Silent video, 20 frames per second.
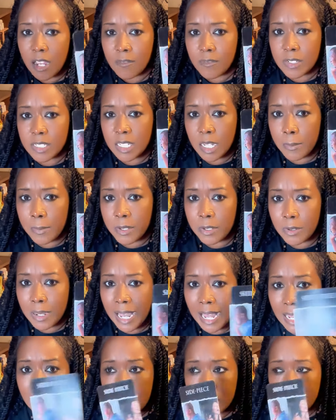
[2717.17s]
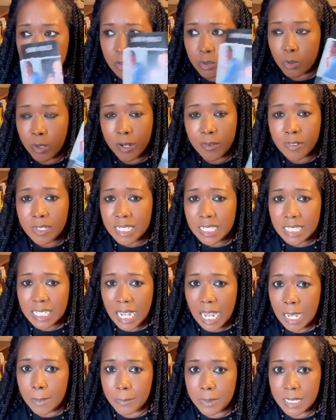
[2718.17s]
For some of you guys, whoever this
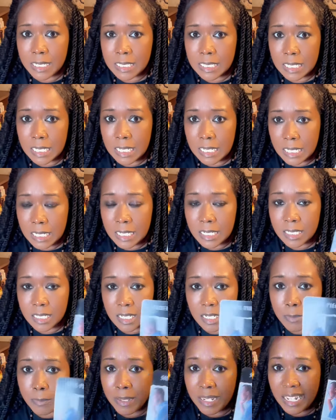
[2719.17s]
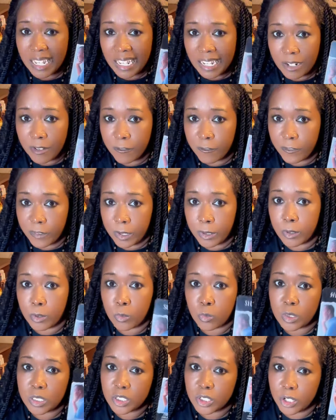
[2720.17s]
side piece is could have been
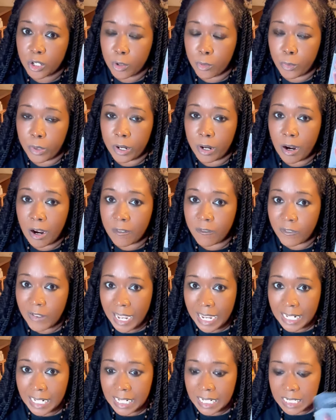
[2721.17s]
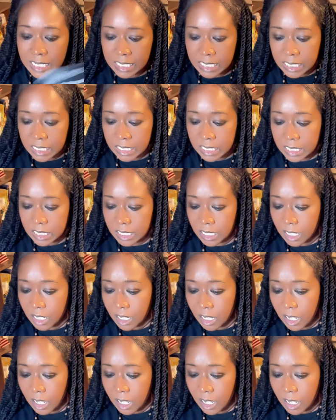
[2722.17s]
interfering with your career or finances.